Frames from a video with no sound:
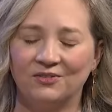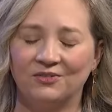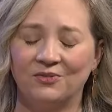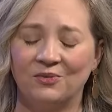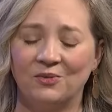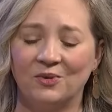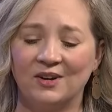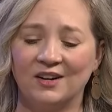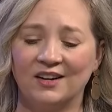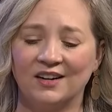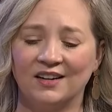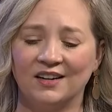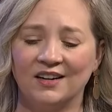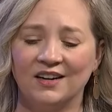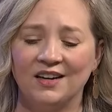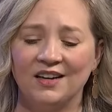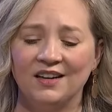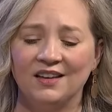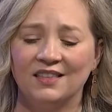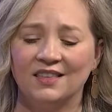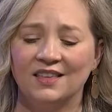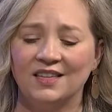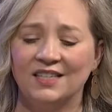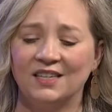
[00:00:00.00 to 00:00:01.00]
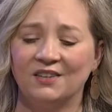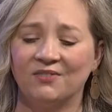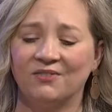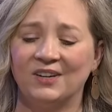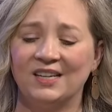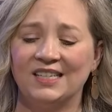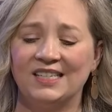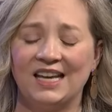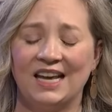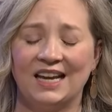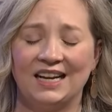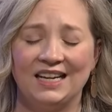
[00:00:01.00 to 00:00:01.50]
for the
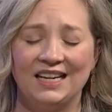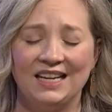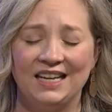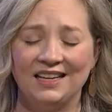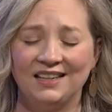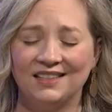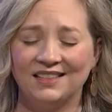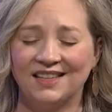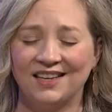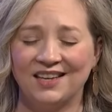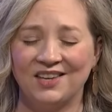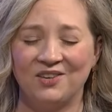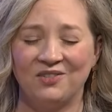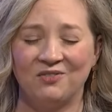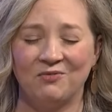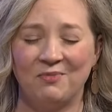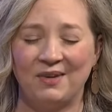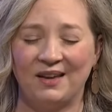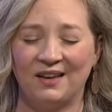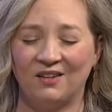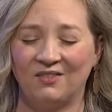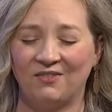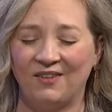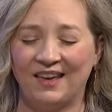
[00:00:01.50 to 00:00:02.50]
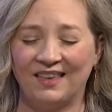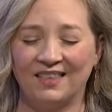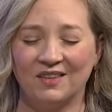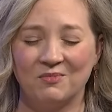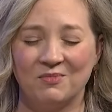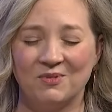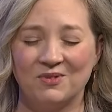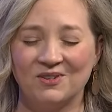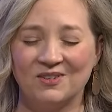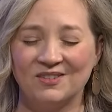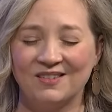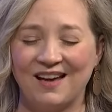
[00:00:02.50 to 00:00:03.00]
different techniques that you've made
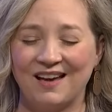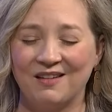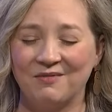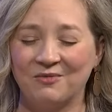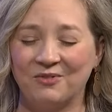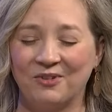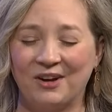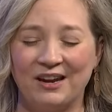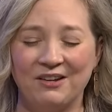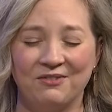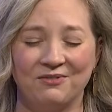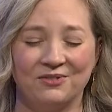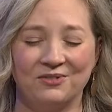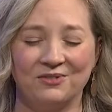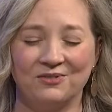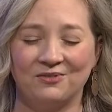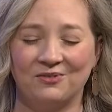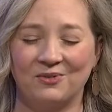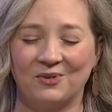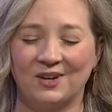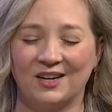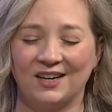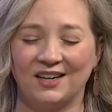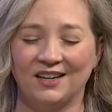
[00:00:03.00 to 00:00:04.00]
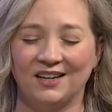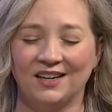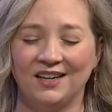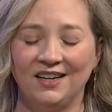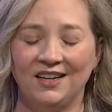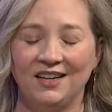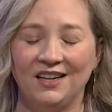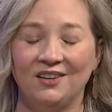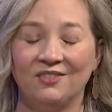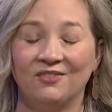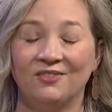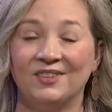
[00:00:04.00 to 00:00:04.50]
available. I'm grateful for
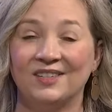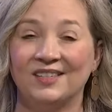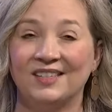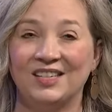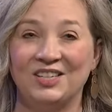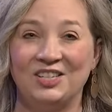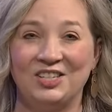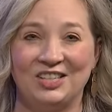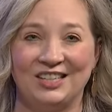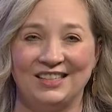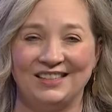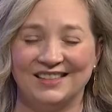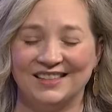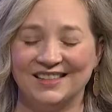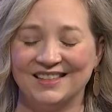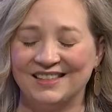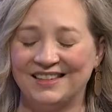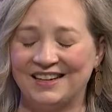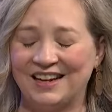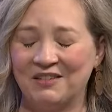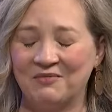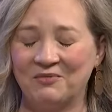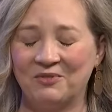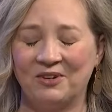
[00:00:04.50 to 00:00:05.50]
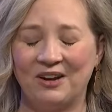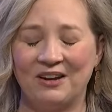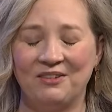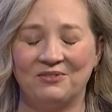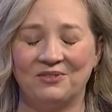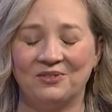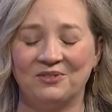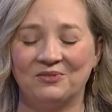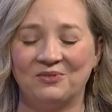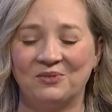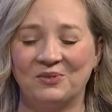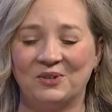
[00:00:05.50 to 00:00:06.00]
physicians, and I'm
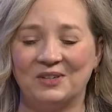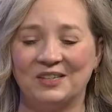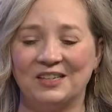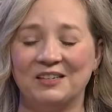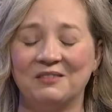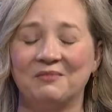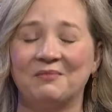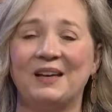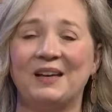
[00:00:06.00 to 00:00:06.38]
grateful for